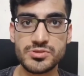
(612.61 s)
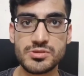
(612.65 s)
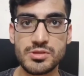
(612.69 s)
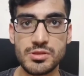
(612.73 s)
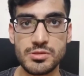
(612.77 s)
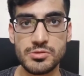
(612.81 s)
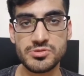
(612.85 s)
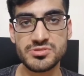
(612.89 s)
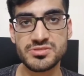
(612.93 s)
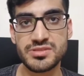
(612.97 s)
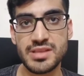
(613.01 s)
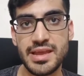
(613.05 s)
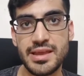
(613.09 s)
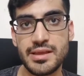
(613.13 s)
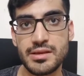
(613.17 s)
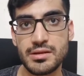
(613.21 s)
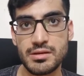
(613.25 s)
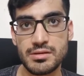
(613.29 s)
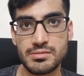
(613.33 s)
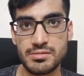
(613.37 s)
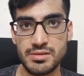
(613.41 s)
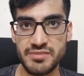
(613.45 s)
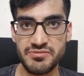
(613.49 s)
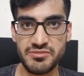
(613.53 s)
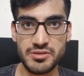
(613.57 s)
Clues like
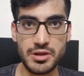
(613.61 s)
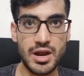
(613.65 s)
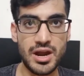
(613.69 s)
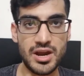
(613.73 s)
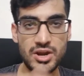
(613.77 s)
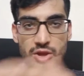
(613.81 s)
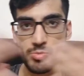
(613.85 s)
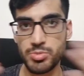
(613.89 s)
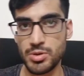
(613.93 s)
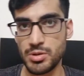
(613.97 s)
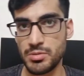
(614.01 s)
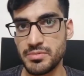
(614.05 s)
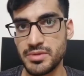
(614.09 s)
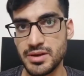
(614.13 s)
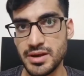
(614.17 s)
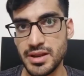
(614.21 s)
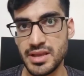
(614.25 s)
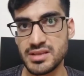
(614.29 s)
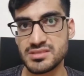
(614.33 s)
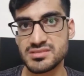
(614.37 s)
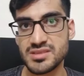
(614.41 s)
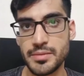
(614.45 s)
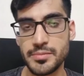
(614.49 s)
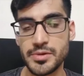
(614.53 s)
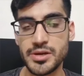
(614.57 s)
if cardiopulmonary
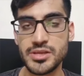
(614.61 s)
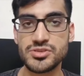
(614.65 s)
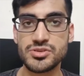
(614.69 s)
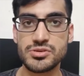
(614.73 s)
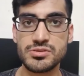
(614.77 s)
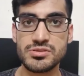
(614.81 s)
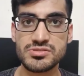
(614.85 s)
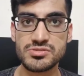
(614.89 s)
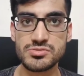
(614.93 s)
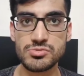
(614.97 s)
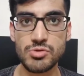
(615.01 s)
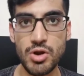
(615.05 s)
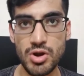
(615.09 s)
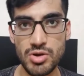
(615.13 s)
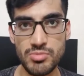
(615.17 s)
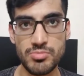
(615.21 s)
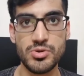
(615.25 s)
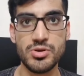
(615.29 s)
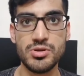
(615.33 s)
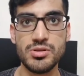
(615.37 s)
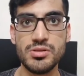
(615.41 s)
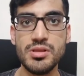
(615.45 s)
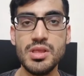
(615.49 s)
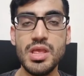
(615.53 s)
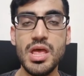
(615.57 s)
examination is
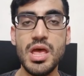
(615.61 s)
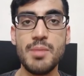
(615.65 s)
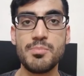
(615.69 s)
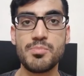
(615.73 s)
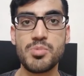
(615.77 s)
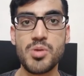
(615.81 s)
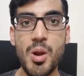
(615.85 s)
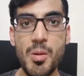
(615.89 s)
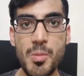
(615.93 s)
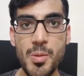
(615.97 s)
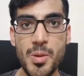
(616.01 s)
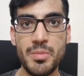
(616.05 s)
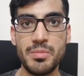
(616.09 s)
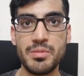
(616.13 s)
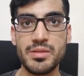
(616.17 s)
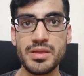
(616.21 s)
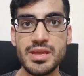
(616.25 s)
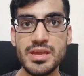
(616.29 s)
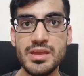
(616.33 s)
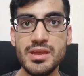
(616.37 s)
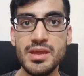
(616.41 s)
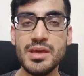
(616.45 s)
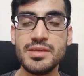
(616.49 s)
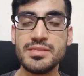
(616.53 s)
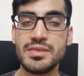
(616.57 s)
normal,
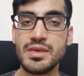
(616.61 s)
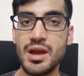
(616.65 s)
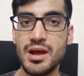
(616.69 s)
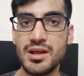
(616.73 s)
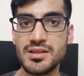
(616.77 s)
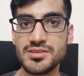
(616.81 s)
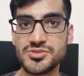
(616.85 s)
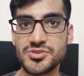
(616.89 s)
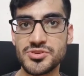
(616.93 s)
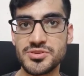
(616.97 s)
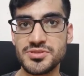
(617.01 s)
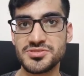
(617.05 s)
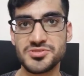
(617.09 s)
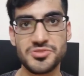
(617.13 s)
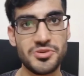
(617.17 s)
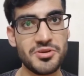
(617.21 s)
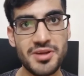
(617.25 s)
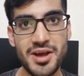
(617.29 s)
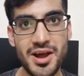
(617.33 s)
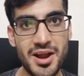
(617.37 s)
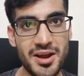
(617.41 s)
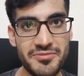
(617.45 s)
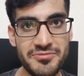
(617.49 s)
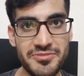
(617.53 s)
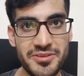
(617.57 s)
probably the answer is not
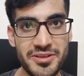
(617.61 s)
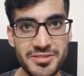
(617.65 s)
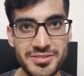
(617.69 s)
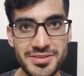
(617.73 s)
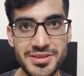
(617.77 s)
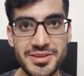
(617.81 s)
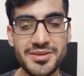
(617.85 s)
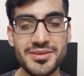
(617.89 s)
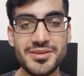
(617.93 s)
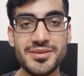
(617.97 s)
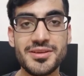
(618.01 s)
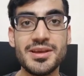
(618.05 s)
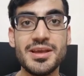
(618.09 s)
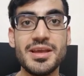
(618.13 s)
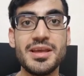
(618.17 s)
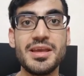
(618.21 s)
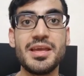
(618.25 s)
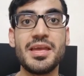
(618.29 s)
heart failure.